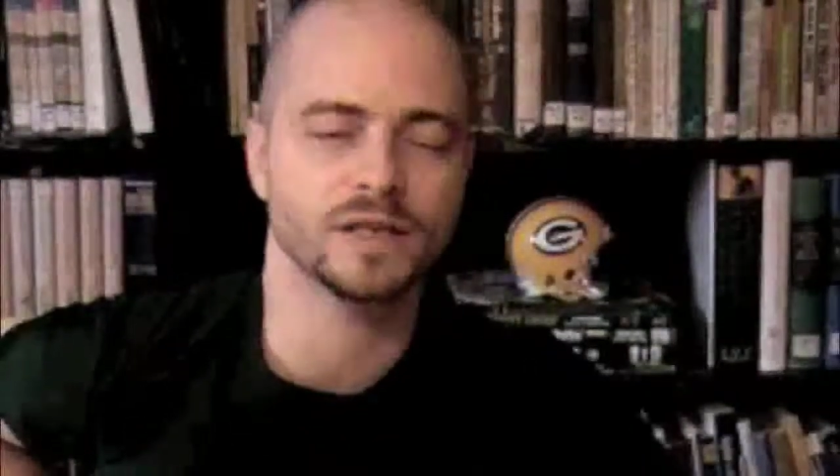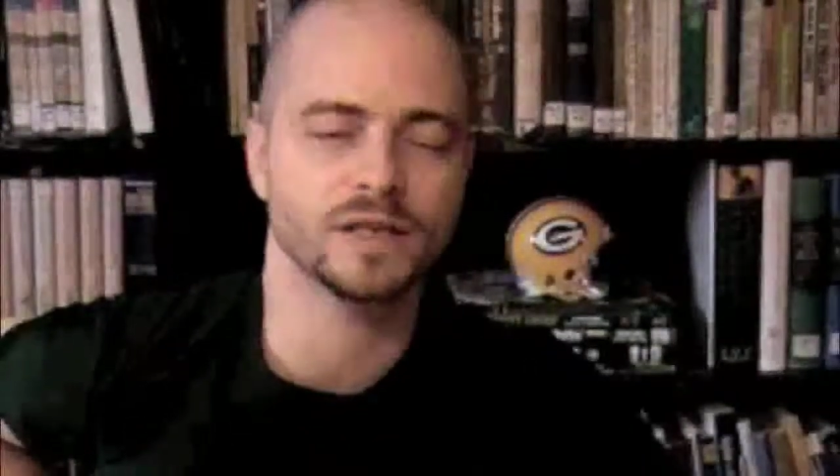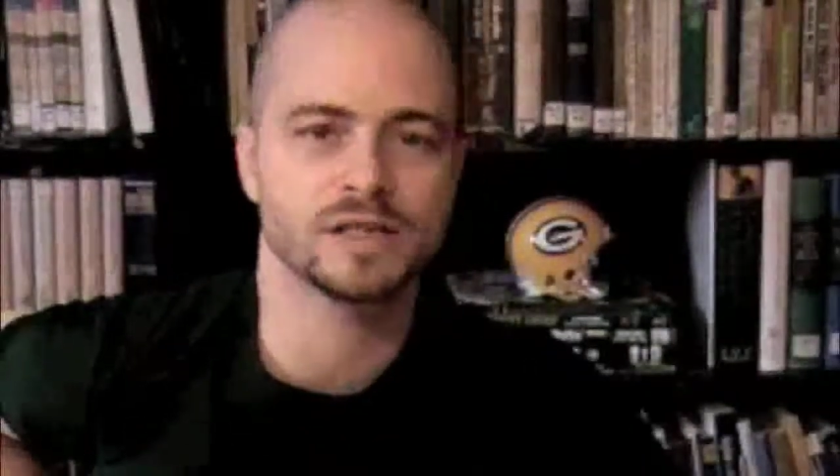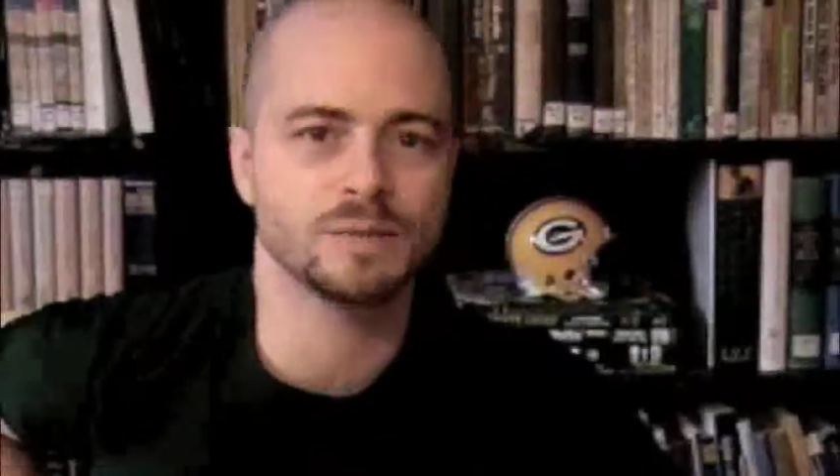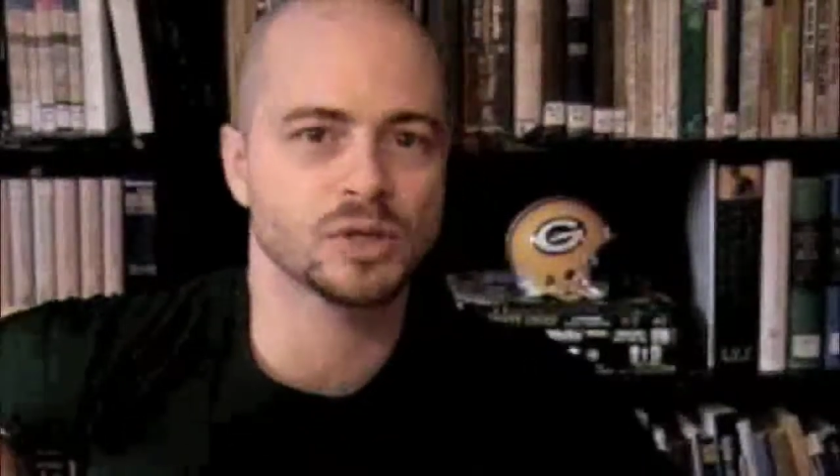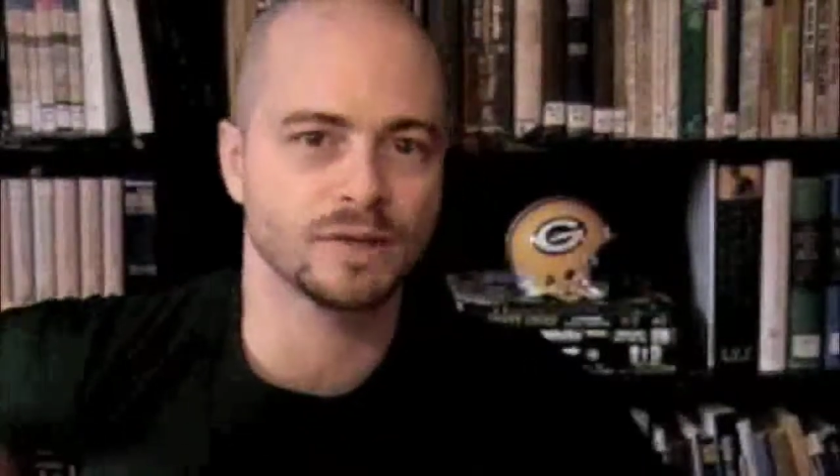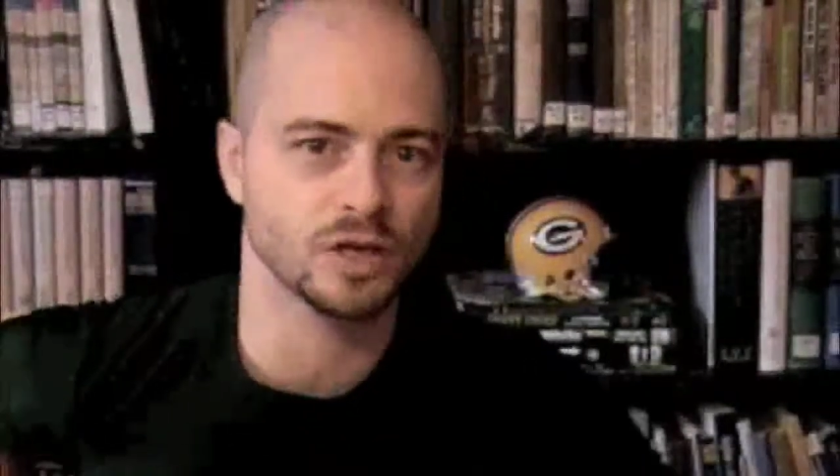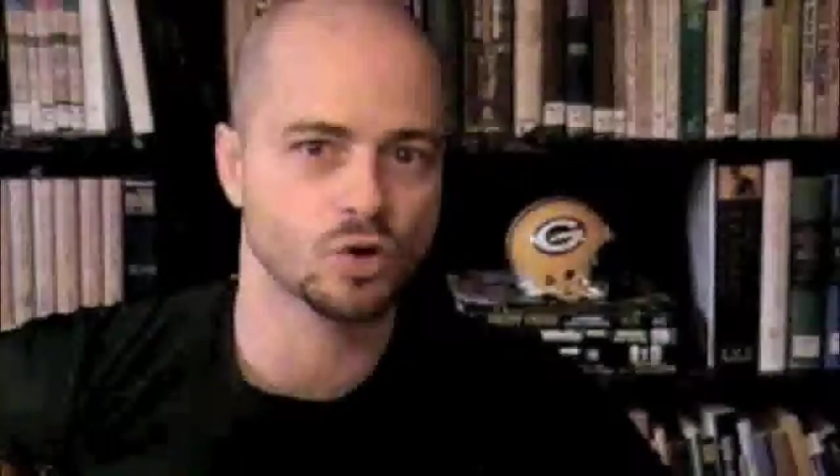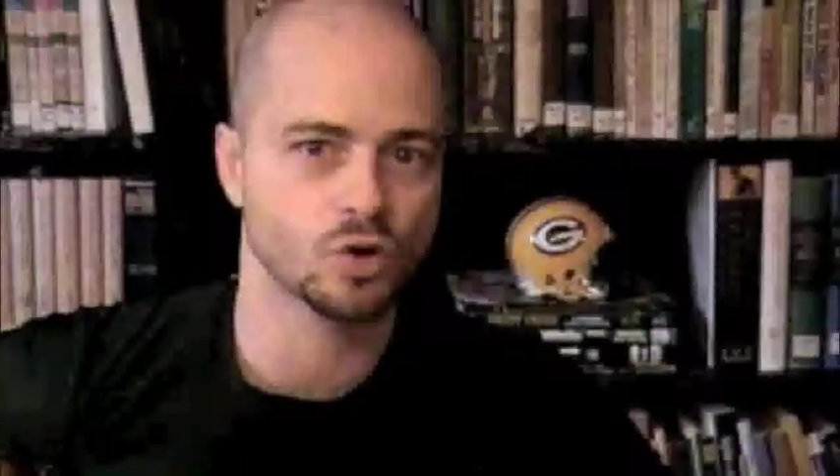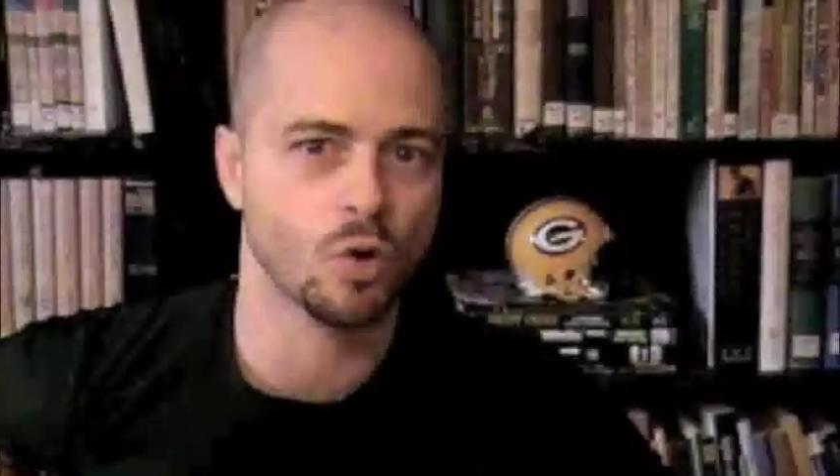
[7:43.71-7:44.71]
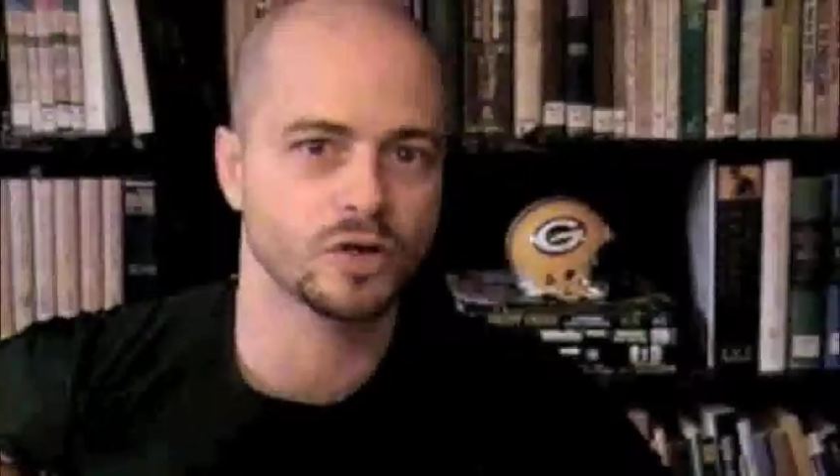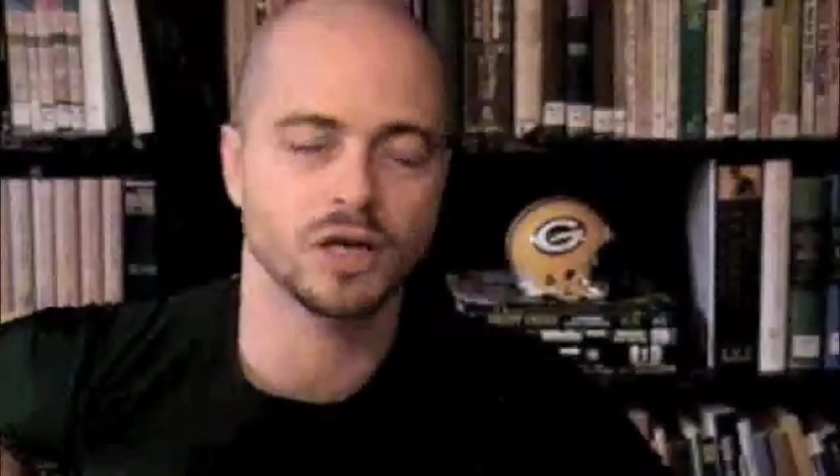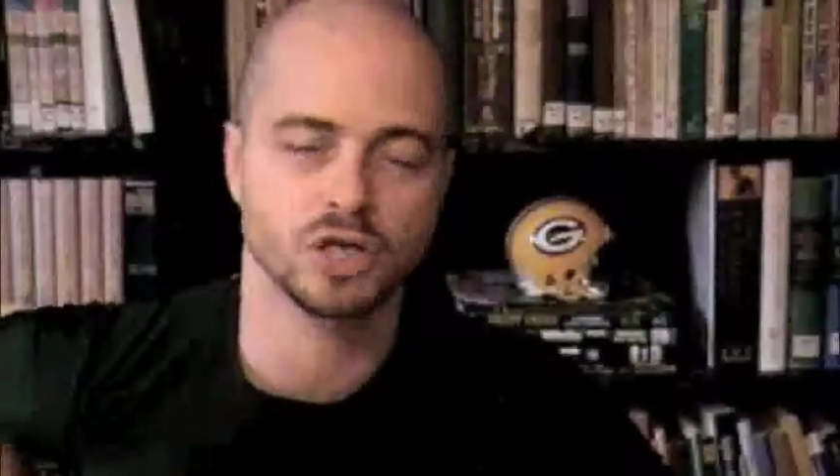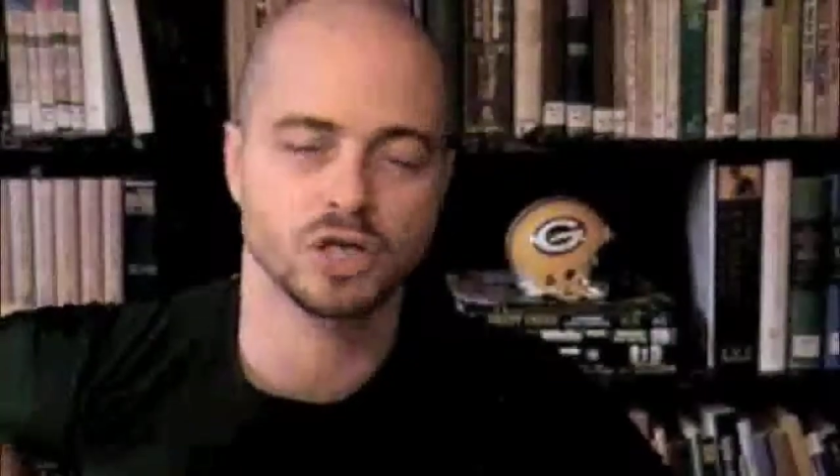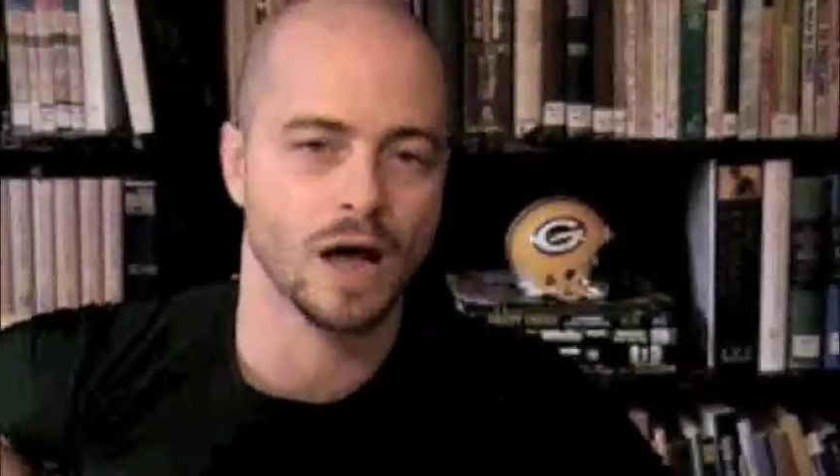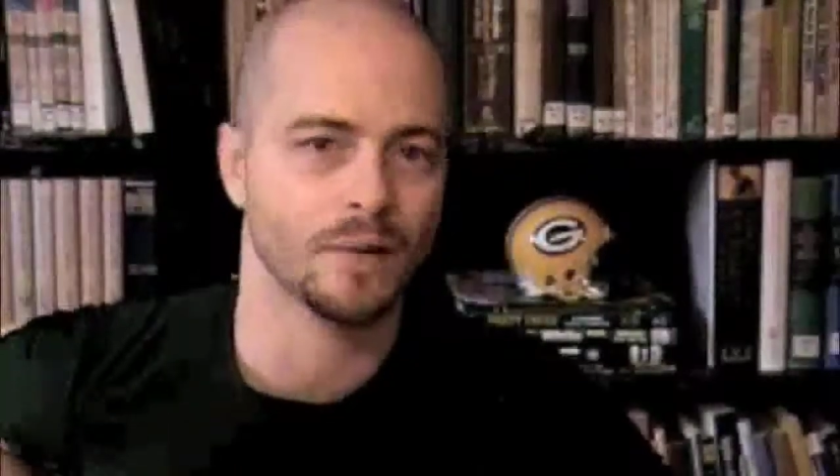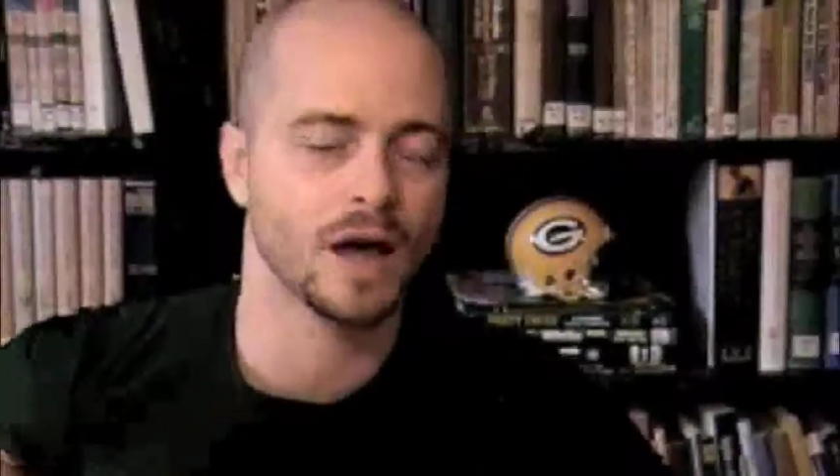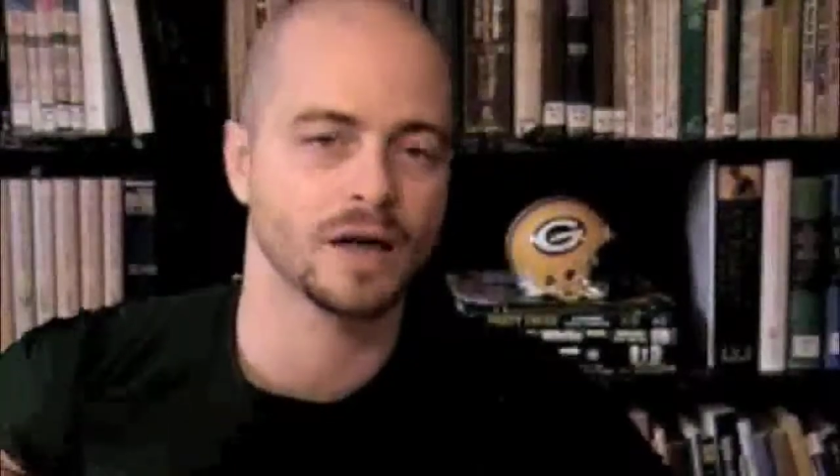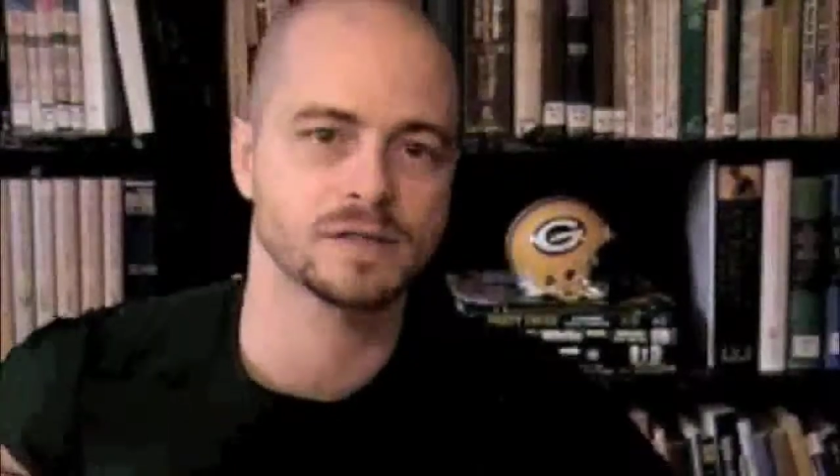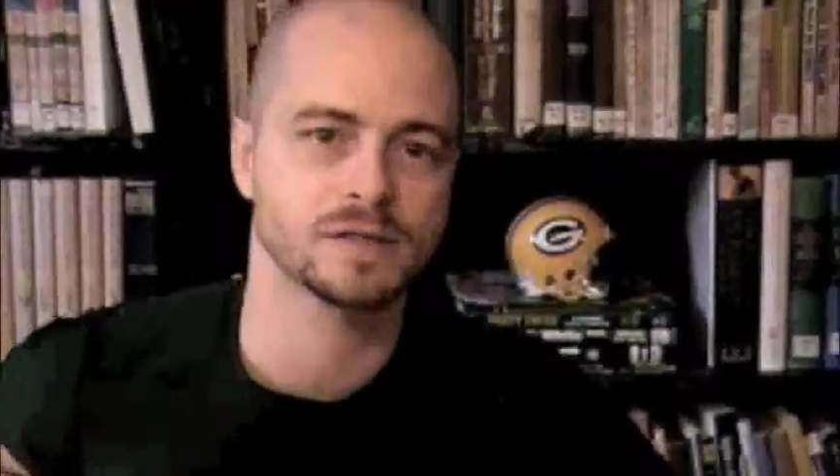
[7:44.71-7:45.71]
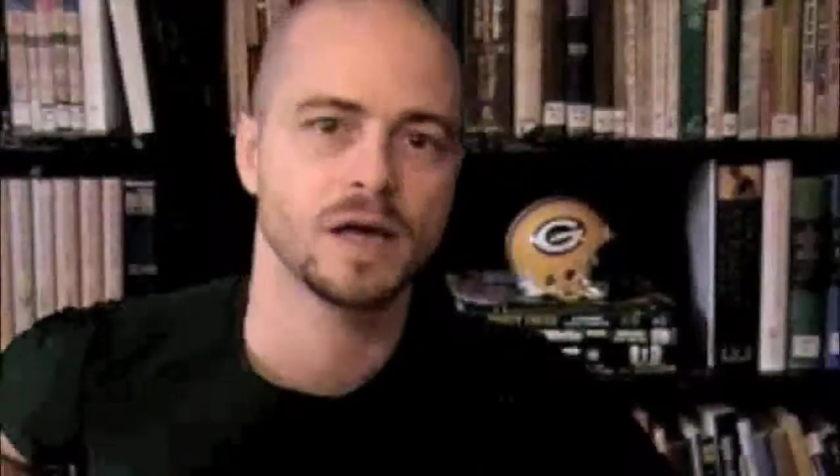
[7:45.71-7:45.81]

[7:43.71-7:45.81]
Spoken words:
it seems like they score a touchdown on us